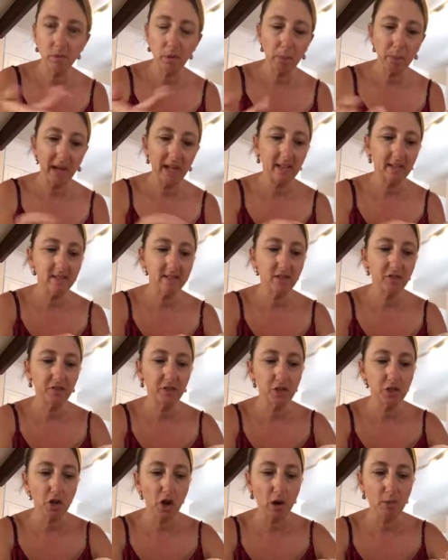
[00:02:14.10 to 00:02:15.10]
repeat this a
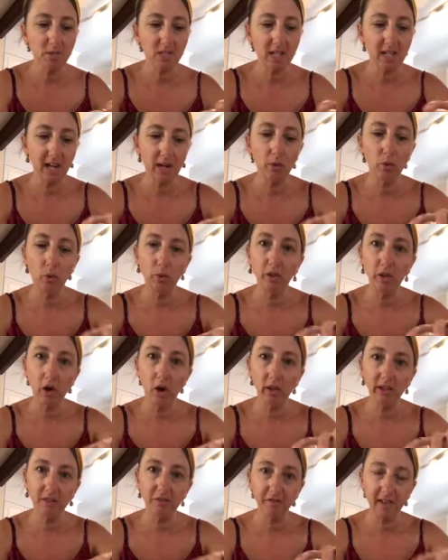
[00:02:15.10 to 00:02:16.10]
few times to get all the
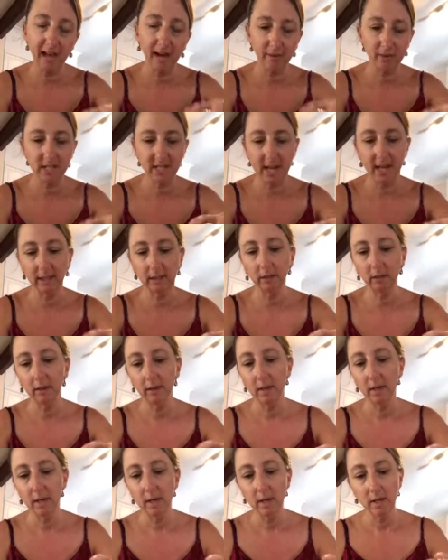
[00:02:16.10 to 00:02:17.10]
cauliflower done.
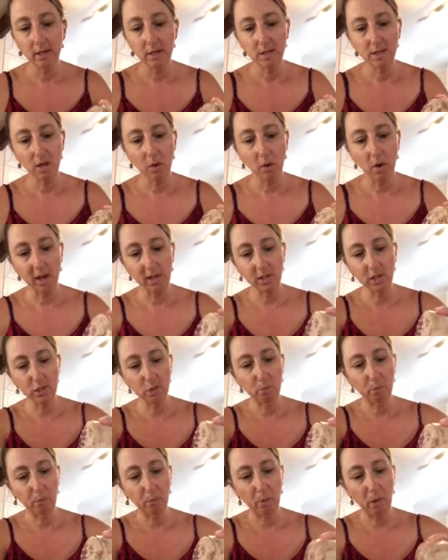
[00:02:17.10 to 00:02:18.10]
So I
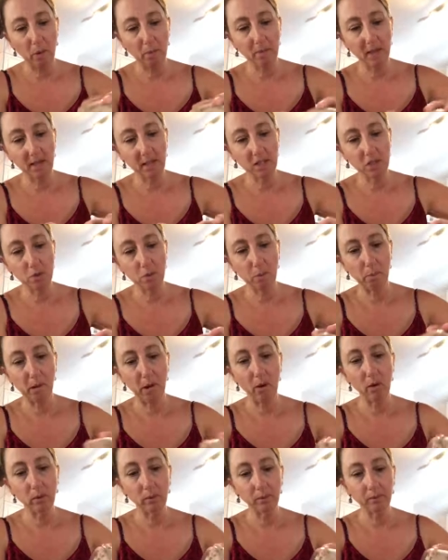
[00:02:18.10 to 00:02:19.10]
just pop that into a
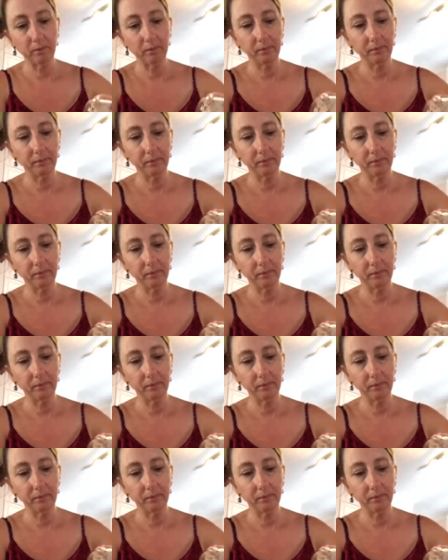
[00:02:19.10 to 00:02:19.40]
bowl,